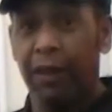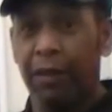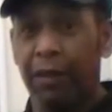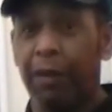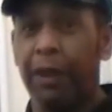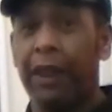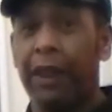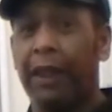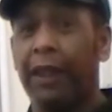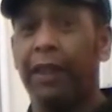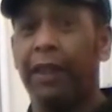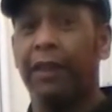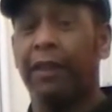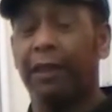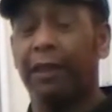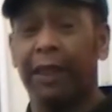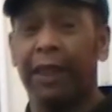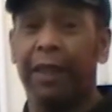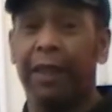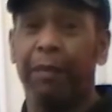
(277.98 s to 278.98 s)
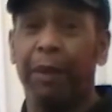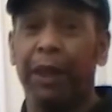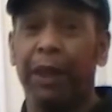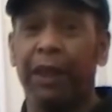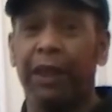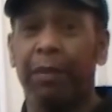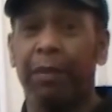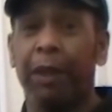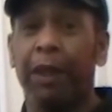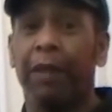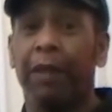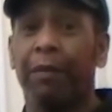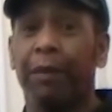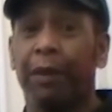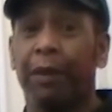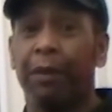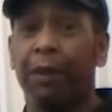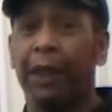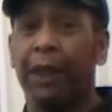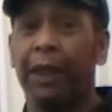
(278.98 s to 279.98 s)
20 years because he'd been a smoker for
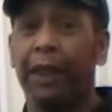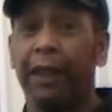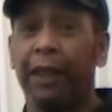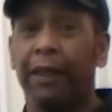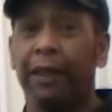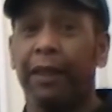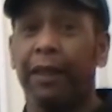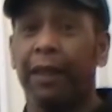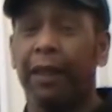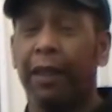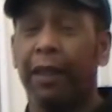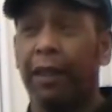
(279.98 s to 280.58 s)
20 years.